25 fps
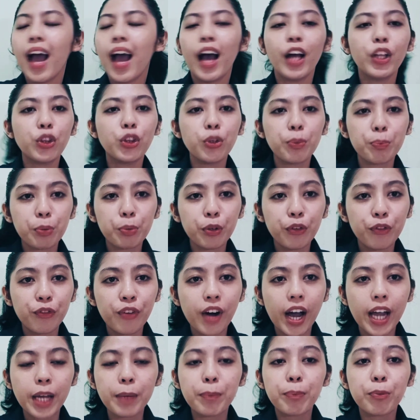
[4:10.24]
and to
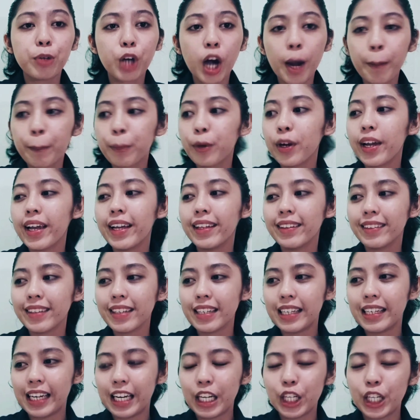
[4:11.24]
provide proper
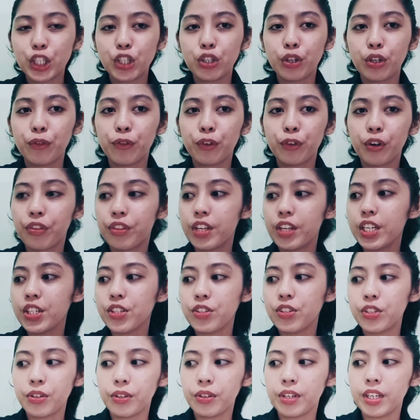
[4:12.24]
integration for
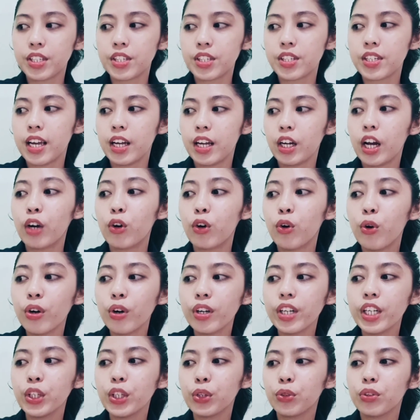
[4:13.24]
these units
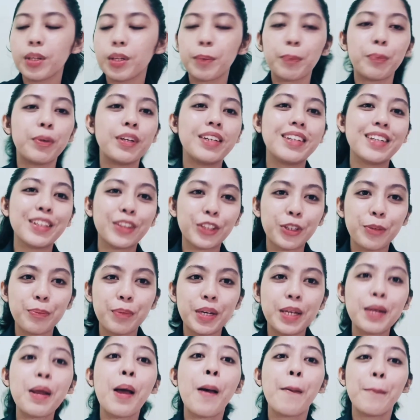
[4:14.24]
according to the
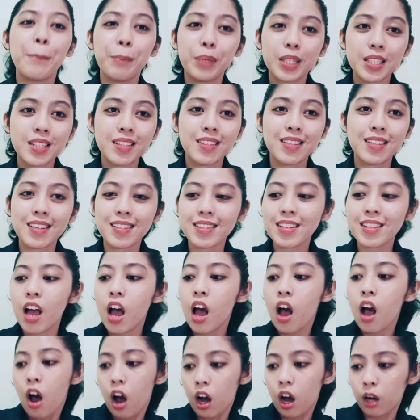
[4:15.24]
predetermined business
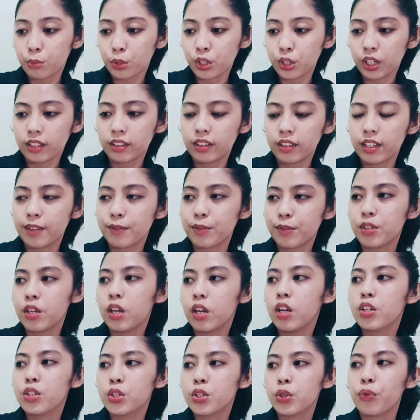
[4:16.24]
objectives.
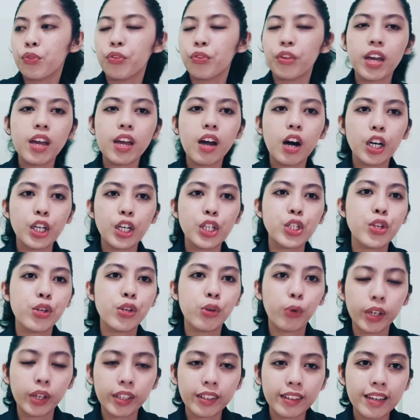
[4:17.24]
So they are
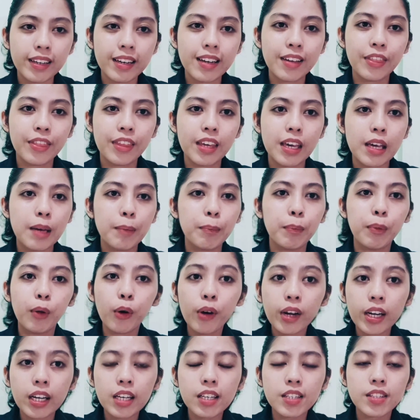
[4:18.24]
sorting the
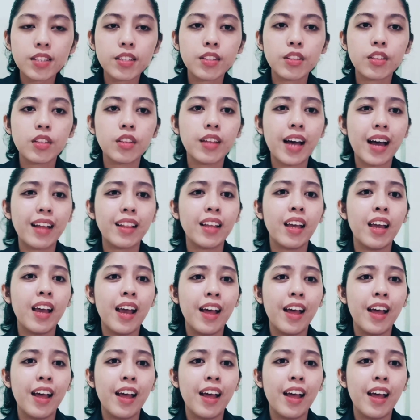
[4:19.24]
employees that